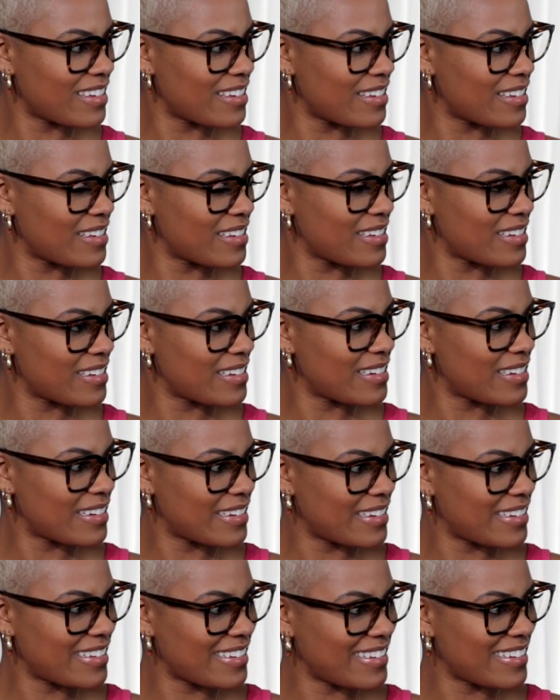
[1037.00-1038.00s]

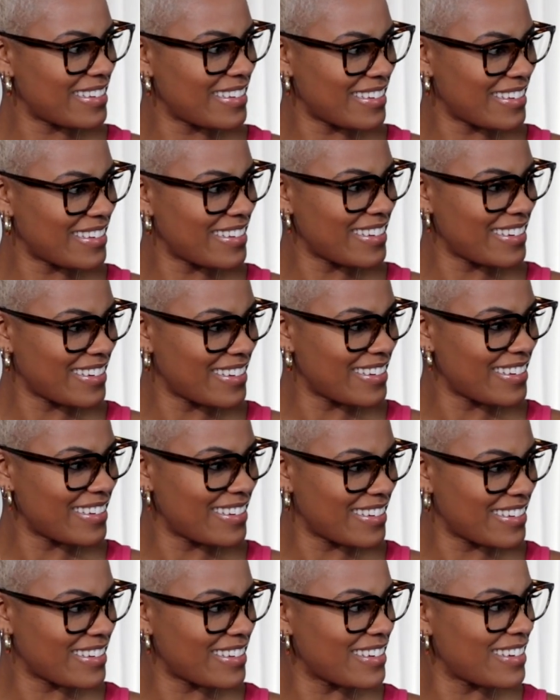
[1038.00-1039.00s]

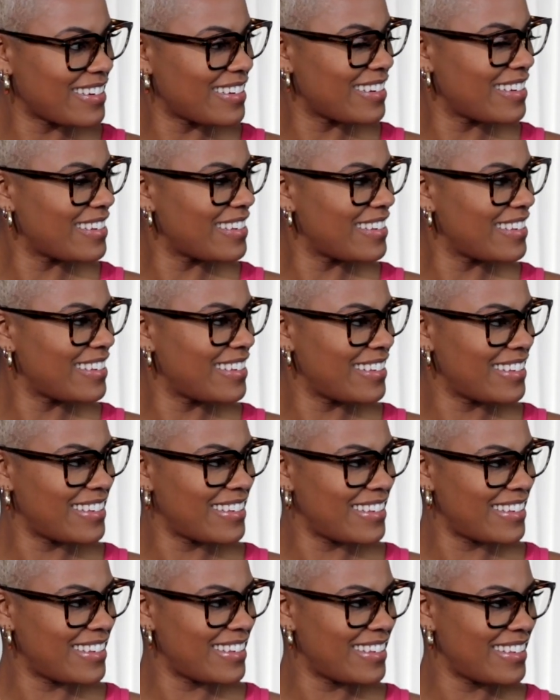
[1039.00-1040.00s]

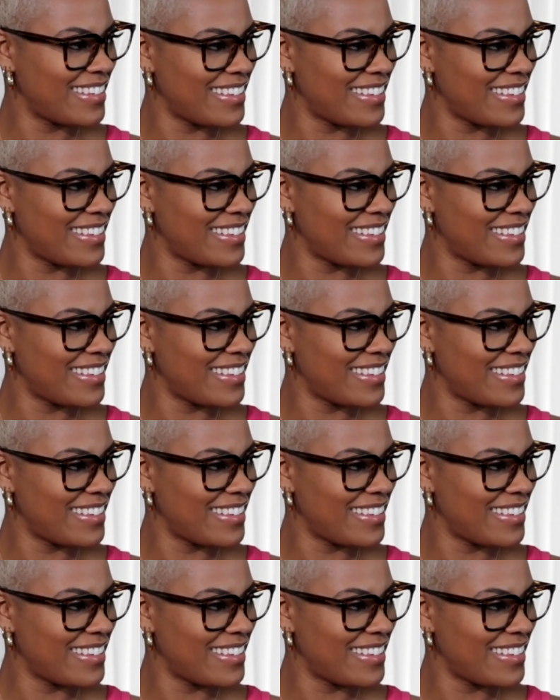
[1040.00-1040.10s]
The person shown says nothing.